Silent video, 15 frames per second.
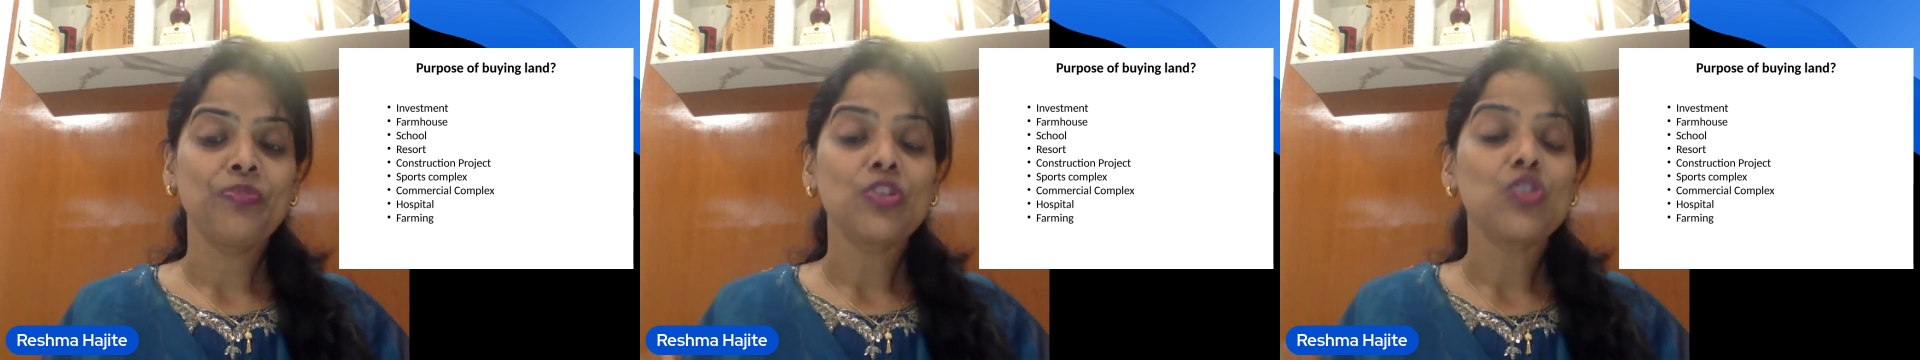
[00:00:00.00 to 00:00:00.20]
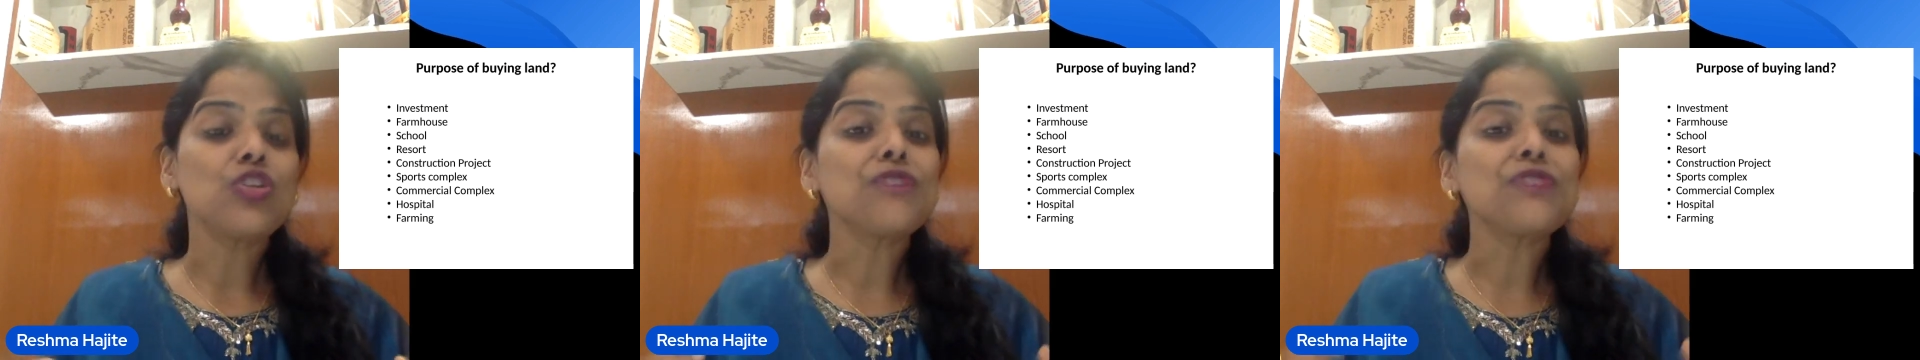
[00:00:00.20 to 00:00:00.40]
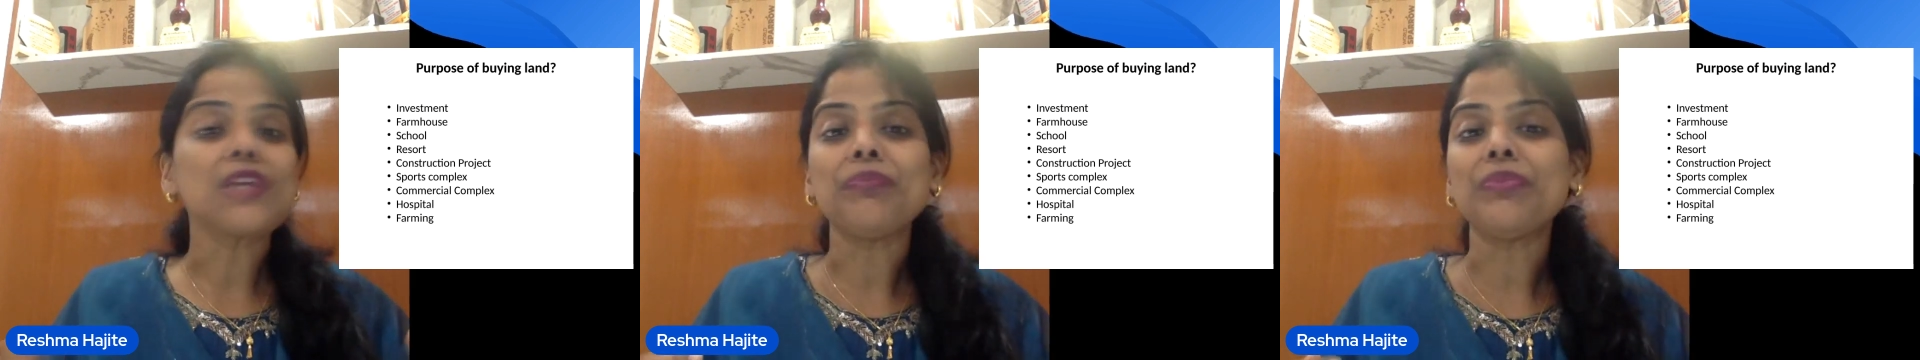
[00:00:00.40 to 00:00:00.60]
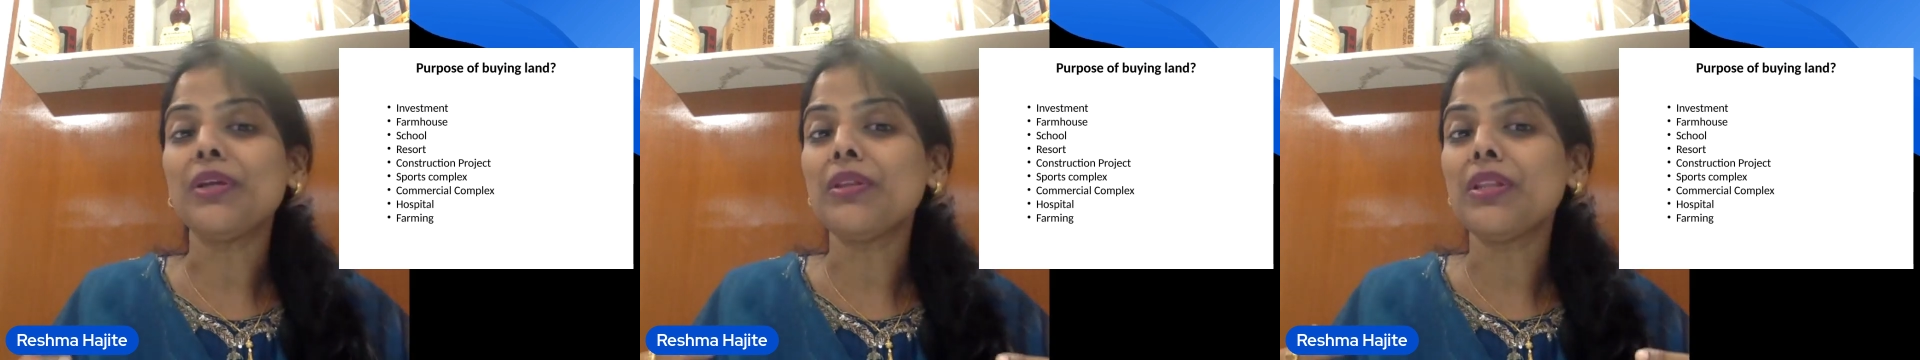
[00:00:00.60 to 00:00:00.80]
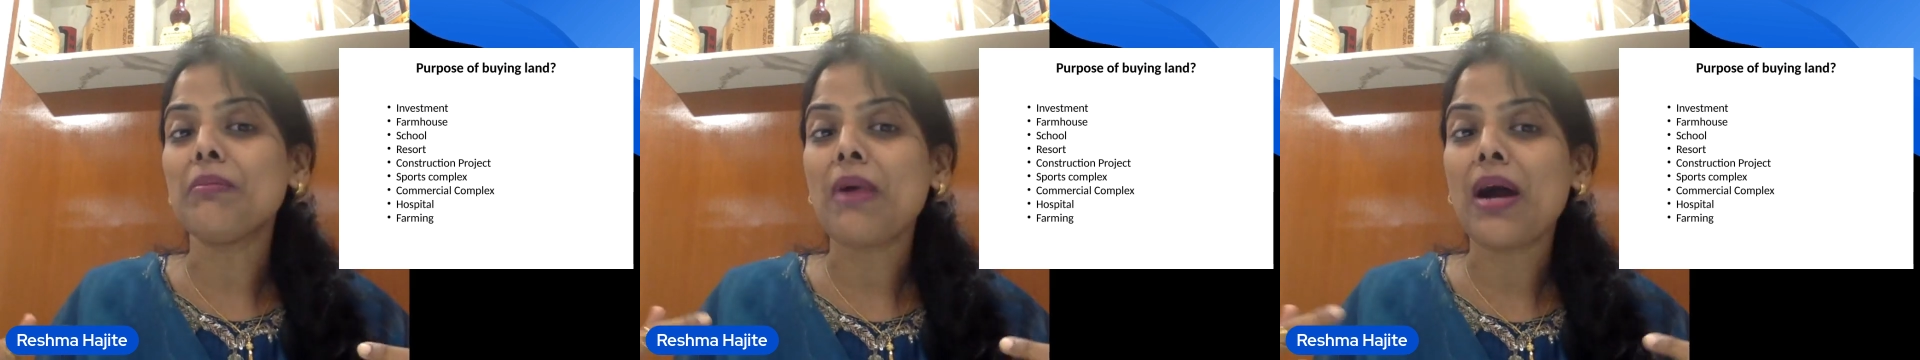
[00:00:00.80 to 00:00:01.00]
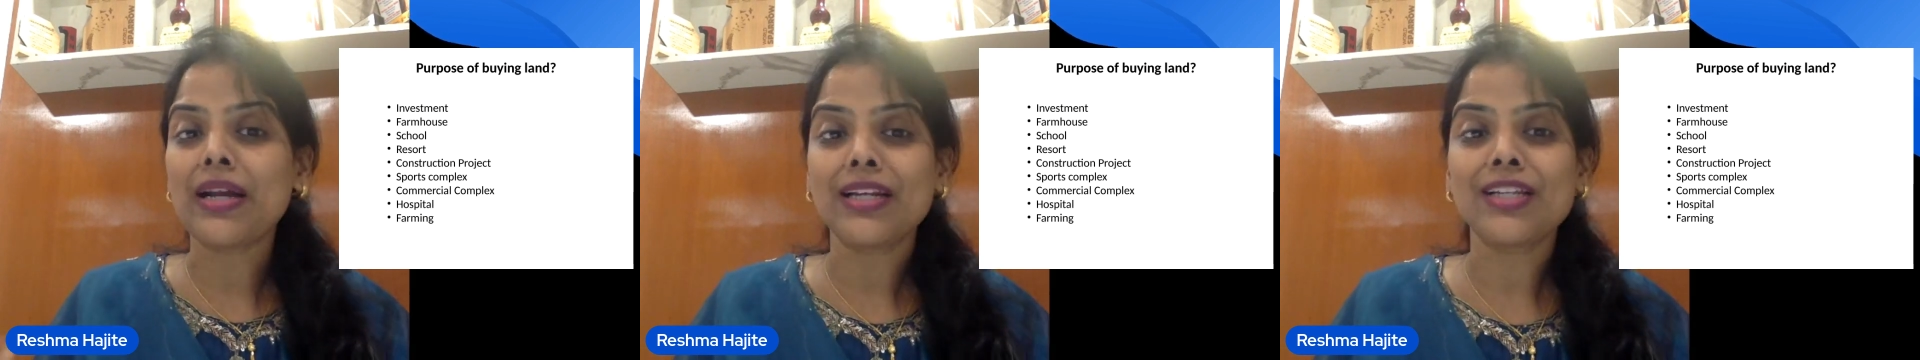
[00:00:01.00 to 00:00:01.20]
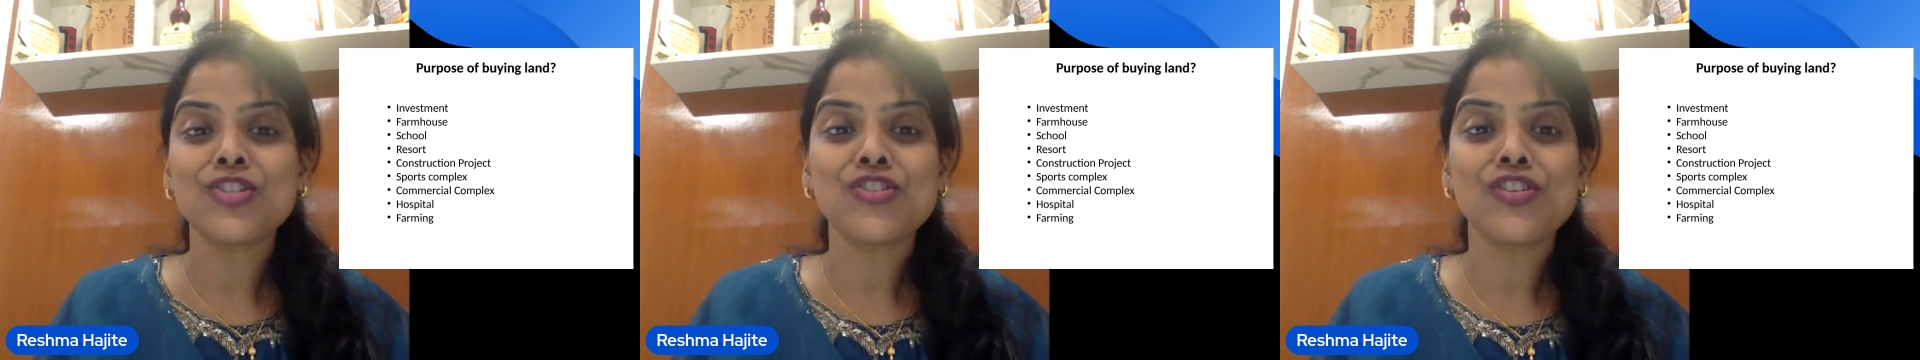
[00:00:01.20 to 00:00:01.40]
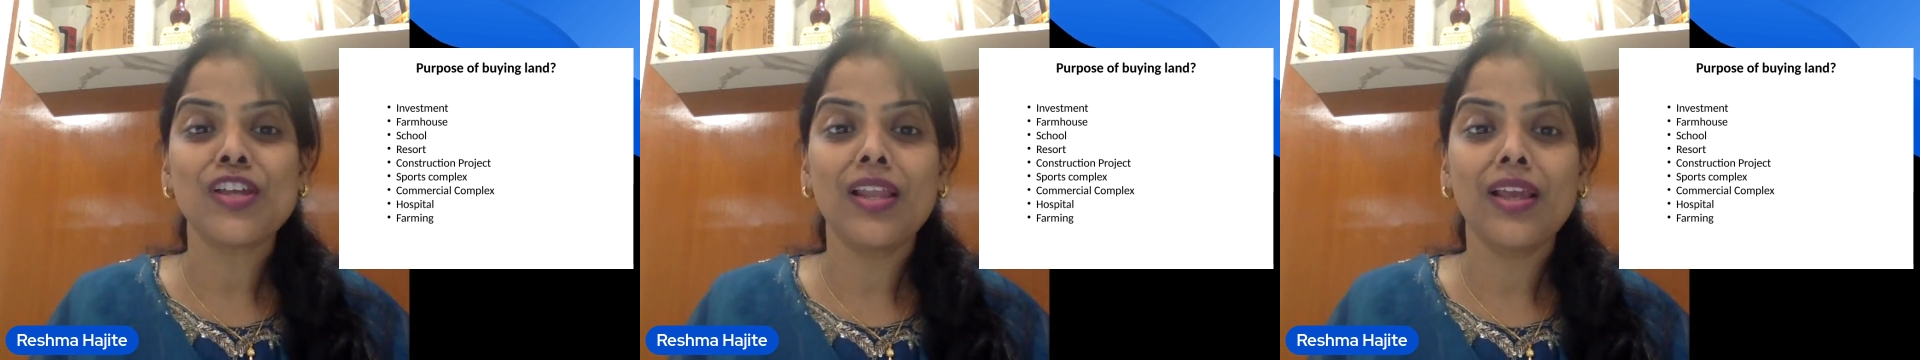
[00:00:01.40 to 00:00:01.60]
So if something the market
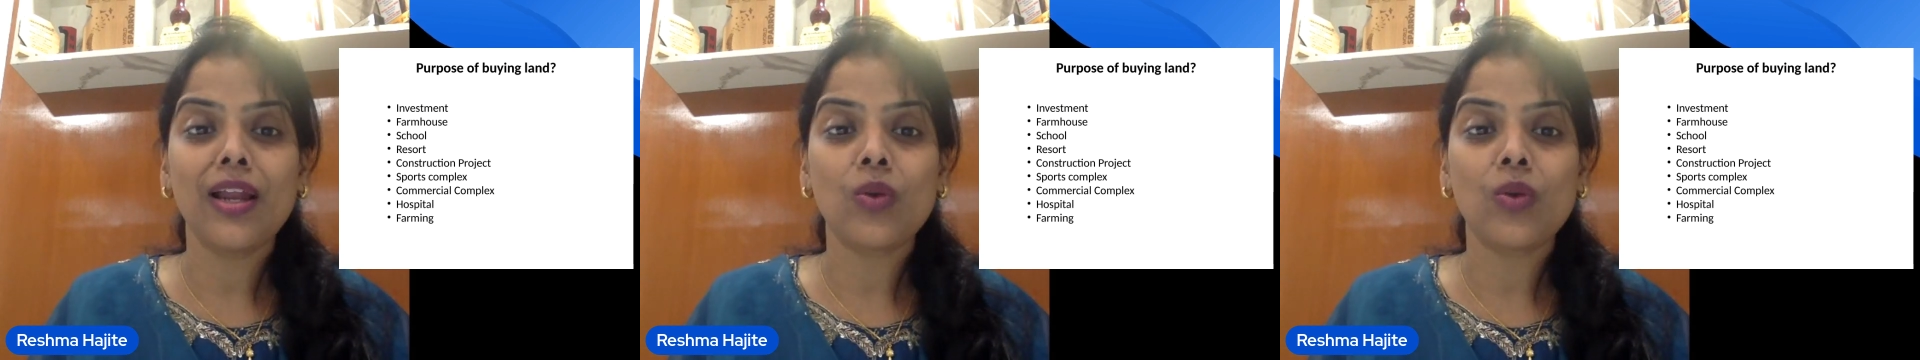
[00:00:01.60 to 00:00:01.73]
is selling